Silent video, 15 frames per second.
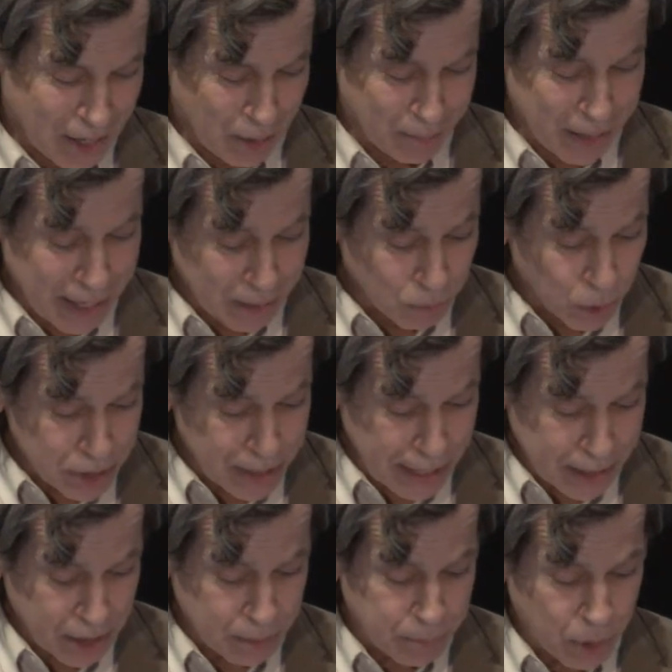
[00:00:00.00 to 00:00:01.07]
Um, and was
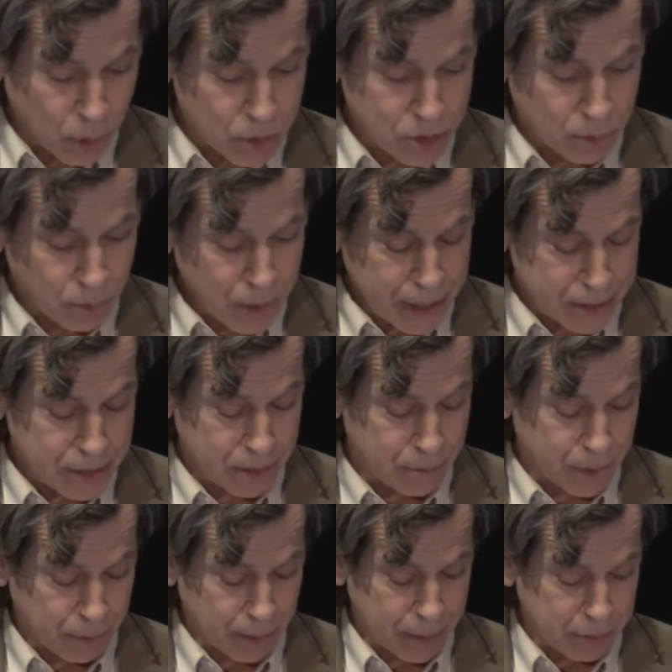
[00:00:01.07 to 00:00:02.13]
that going to pose a risk?
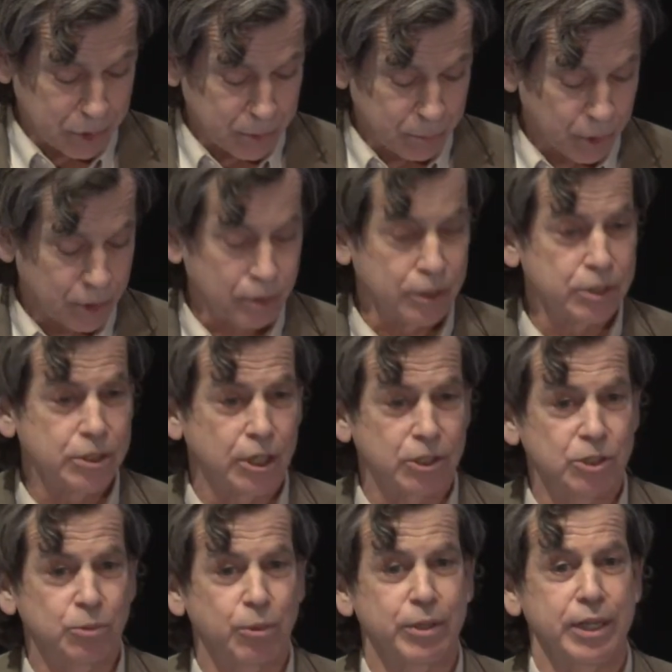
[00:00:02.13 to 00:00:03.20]
We were able to put her in
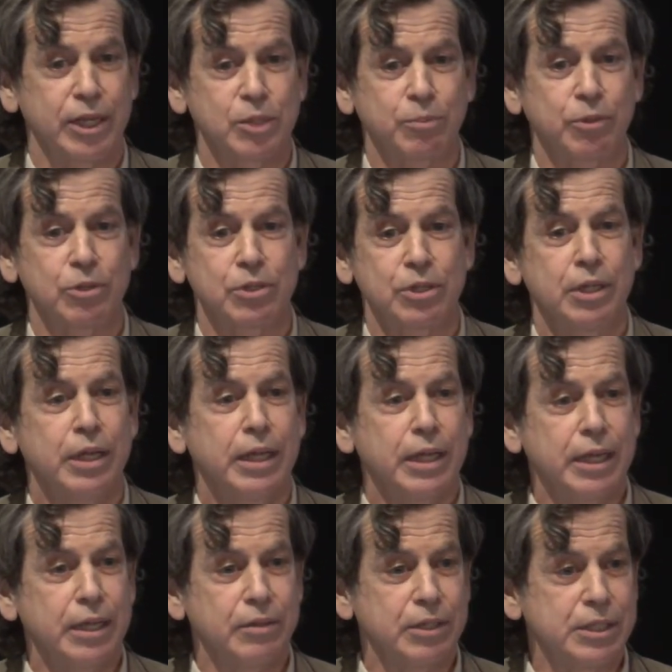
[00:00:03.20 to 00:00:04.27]
touch with experts
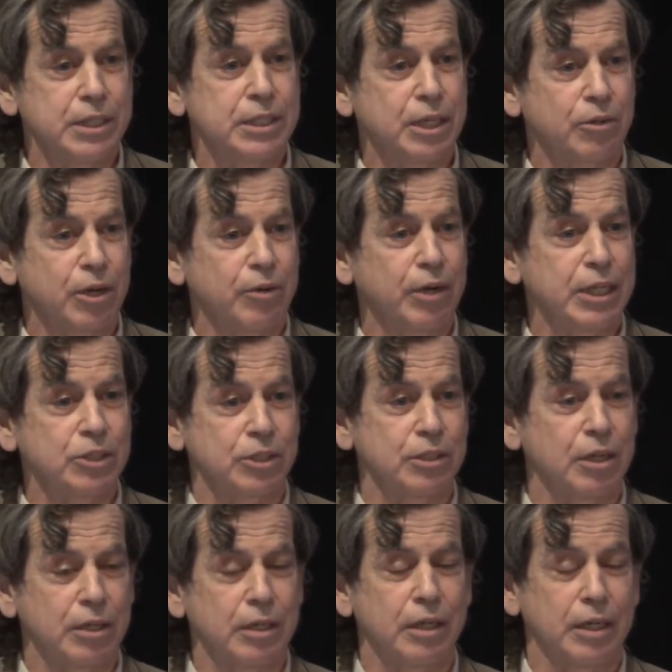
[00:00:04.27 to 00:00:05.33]
in the
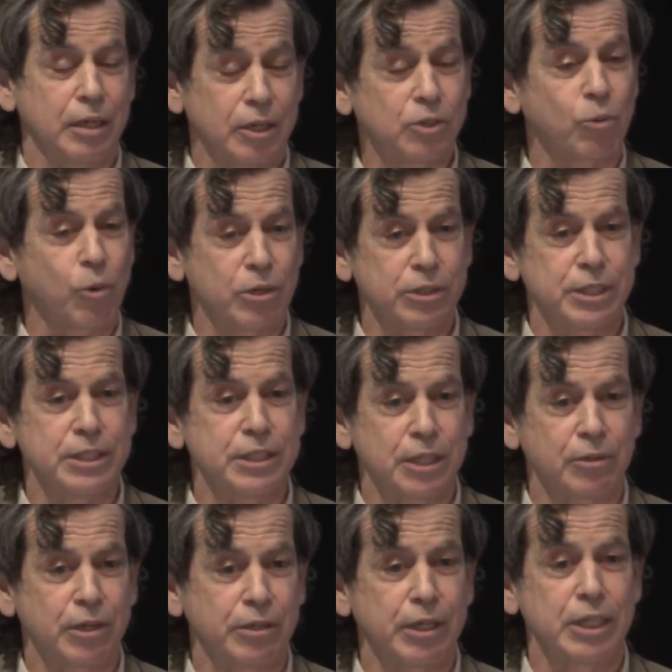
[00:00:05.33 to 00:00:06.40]
deterioration, uh, underwater
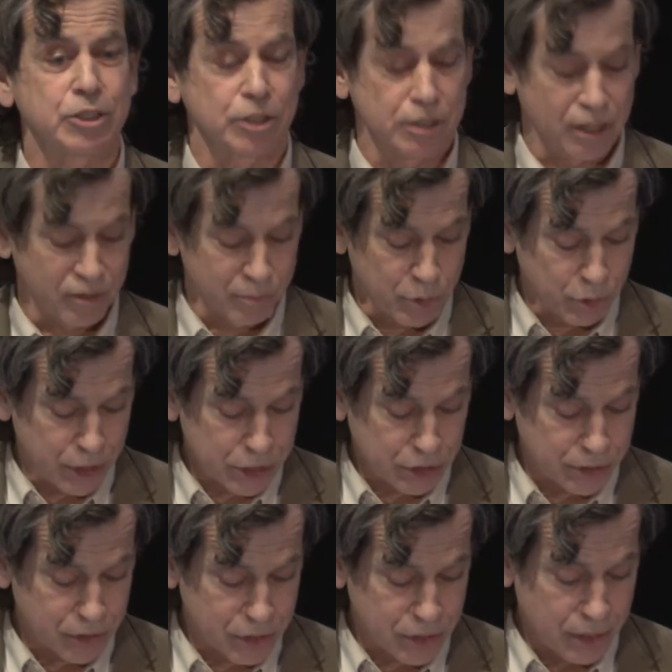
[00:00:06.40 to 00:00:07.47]
deterioration of
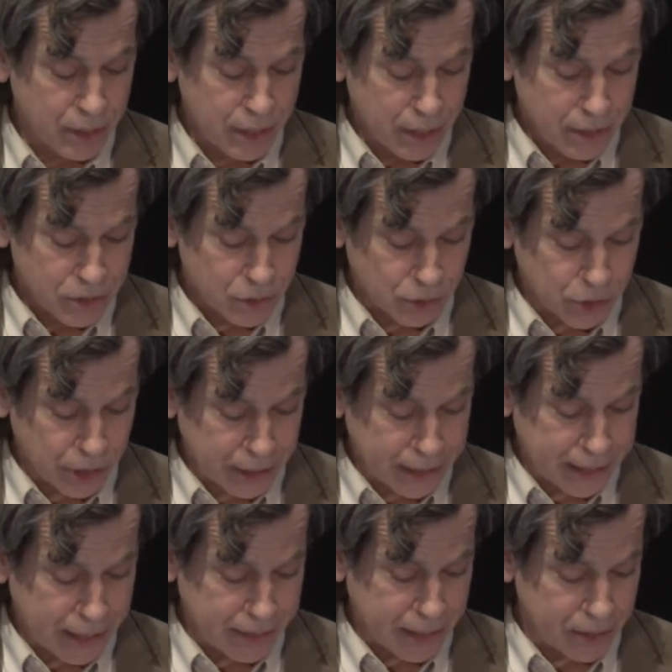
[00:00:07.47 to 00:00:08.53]
munitions, so she
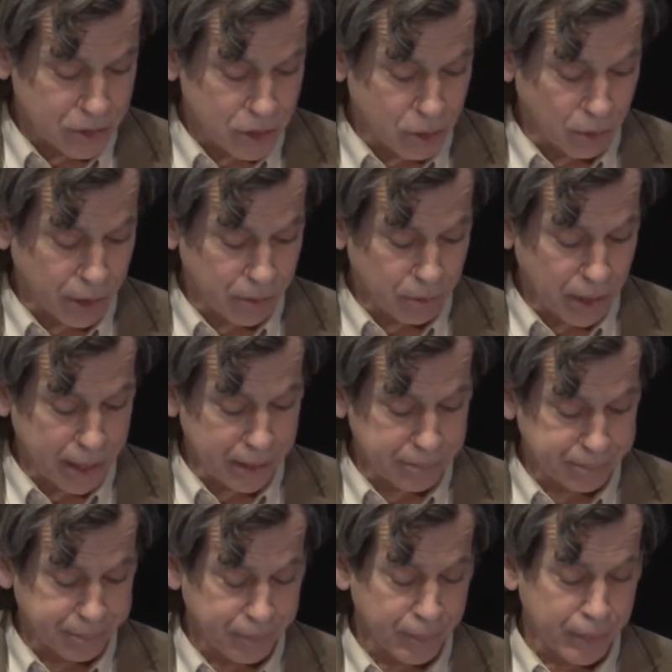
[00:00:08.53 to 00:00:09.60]
could get that story right.